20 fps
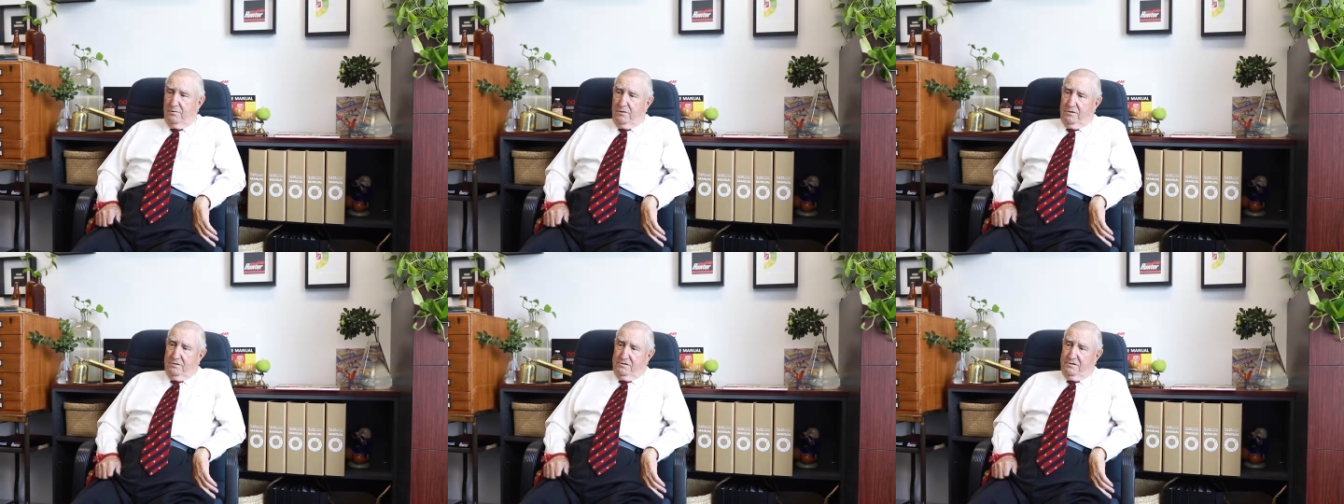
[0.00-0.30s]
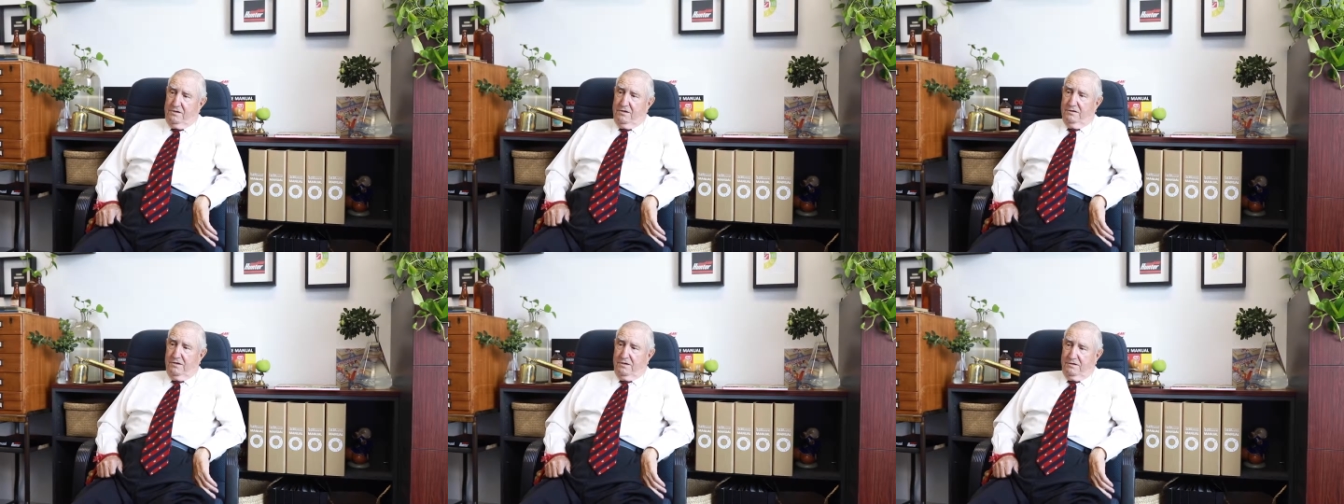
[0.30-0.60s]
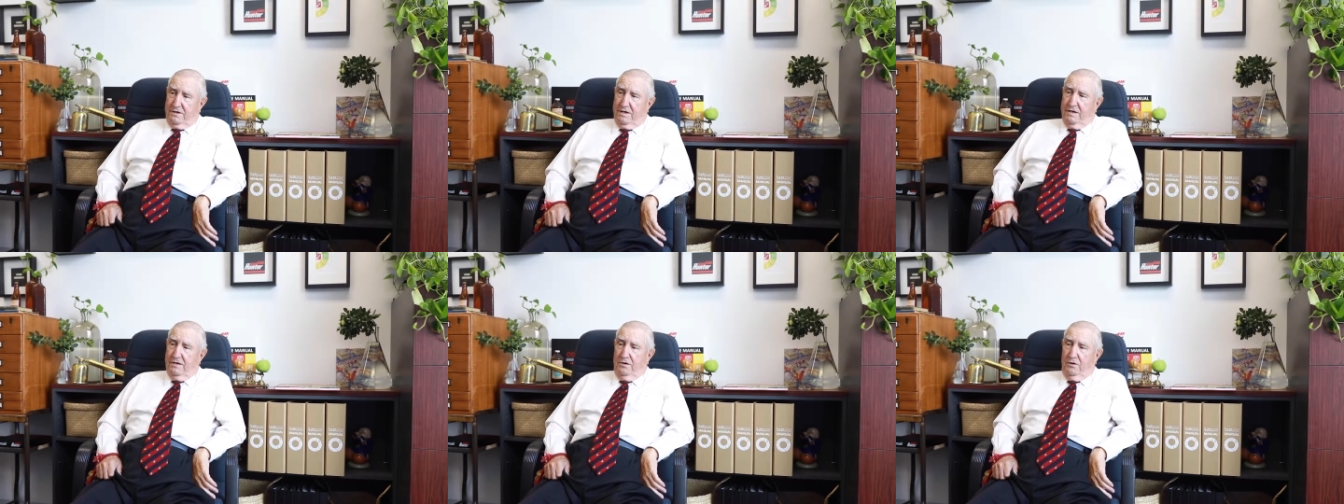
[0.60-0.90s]
I said to
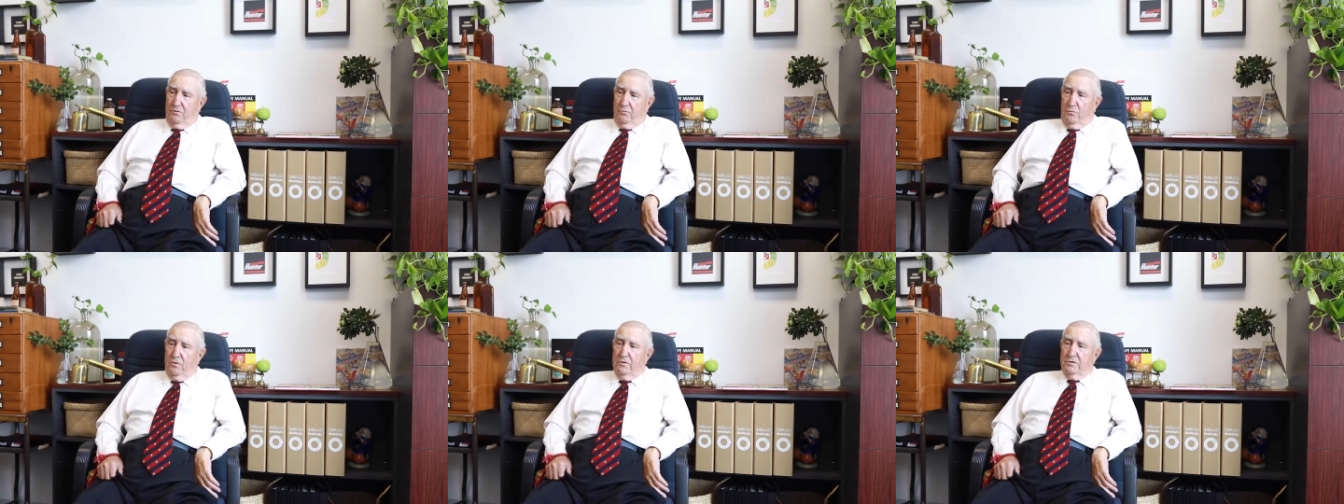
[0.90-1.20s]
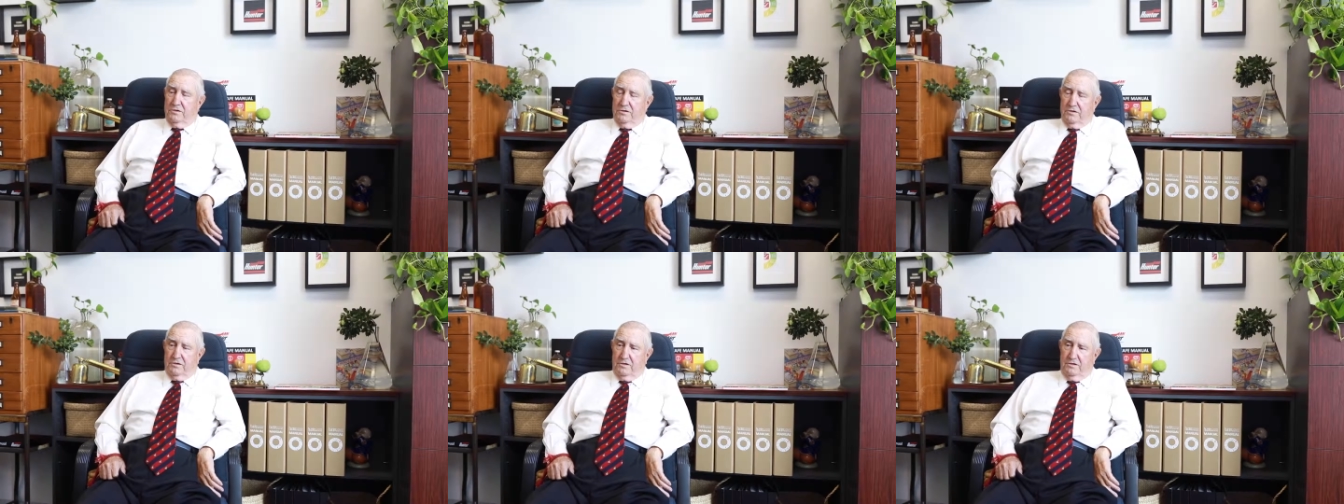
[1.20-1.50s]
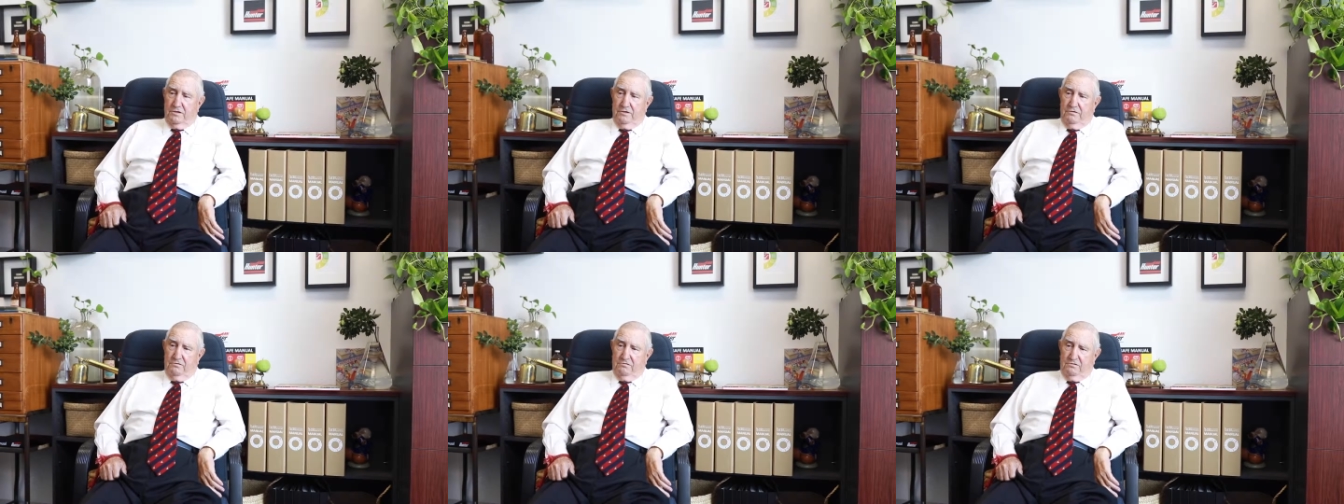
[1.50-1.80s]
Dad I wanted
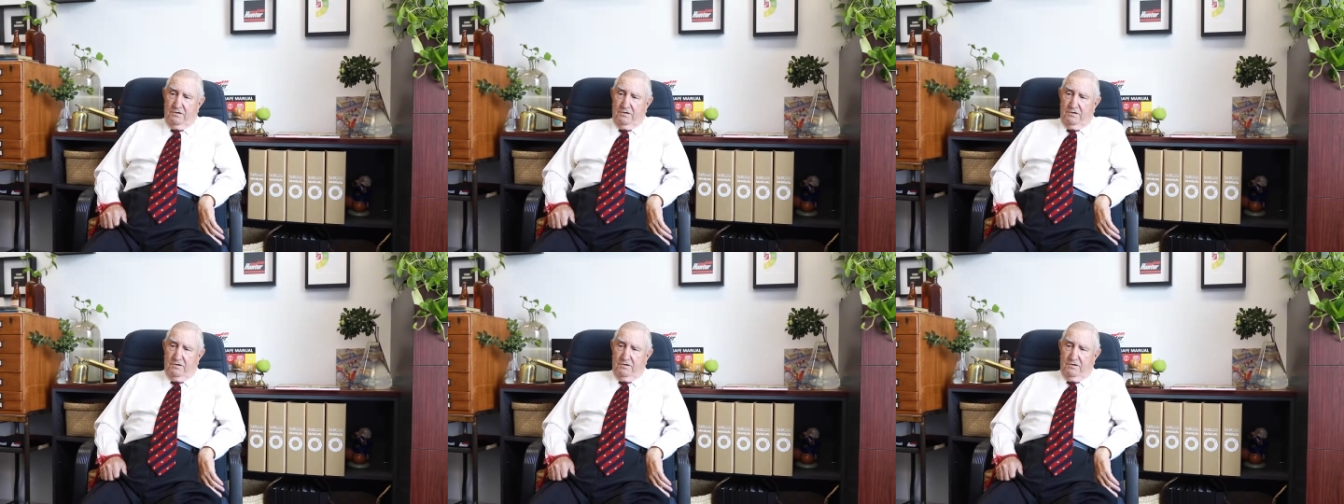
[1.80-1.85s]
to.